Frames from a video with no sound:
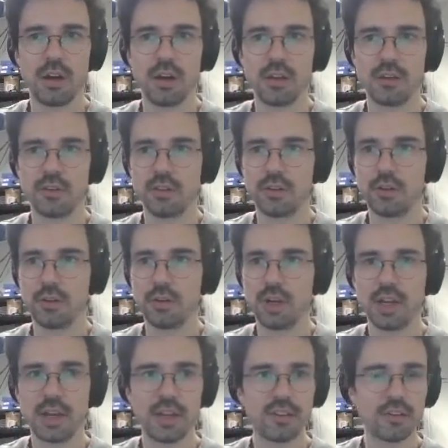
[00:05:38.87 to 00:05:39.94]
So
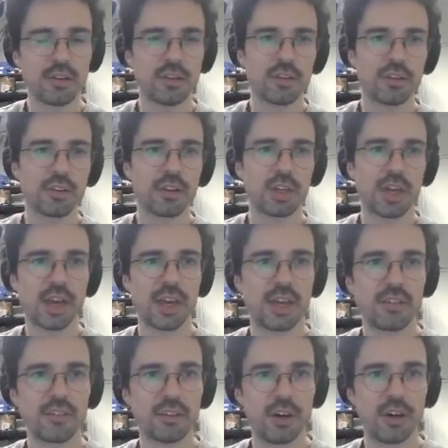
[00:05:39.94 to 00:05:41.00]
let's consider the
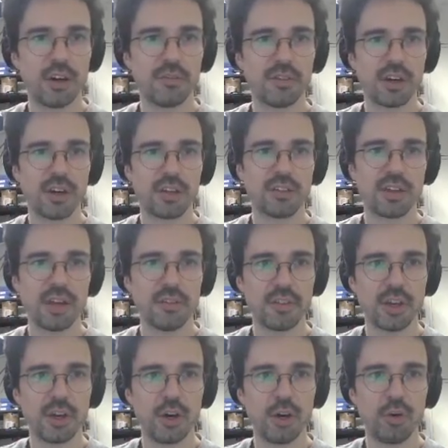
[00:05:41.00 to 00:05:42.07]
case of us having
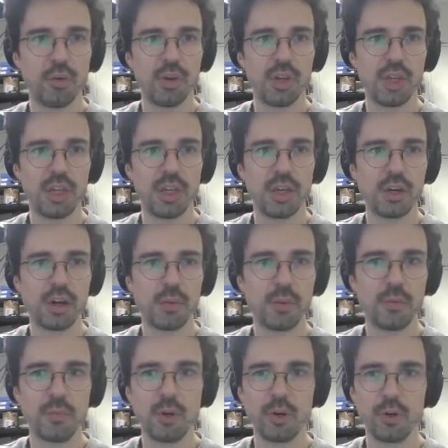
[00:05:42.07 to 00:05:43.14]
only common
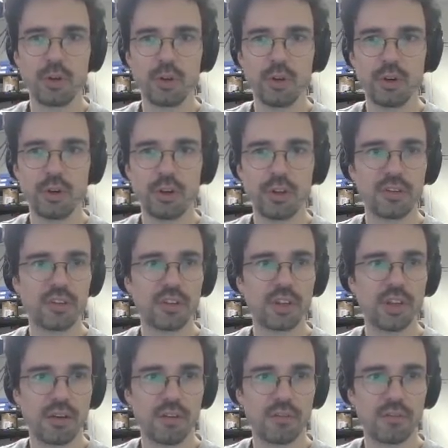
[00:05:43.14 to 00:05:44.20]
mode noise
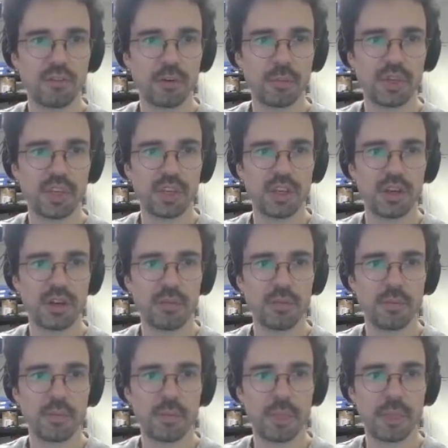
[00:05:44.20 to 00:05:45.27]
from here
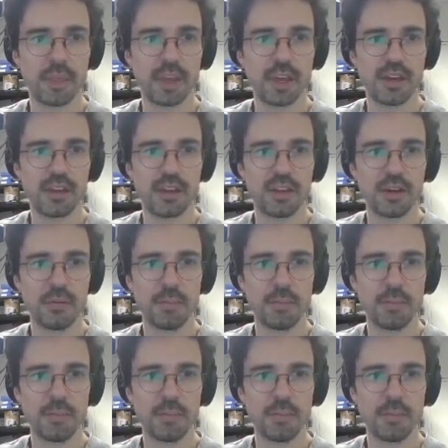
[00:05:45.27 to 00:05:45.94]
and here.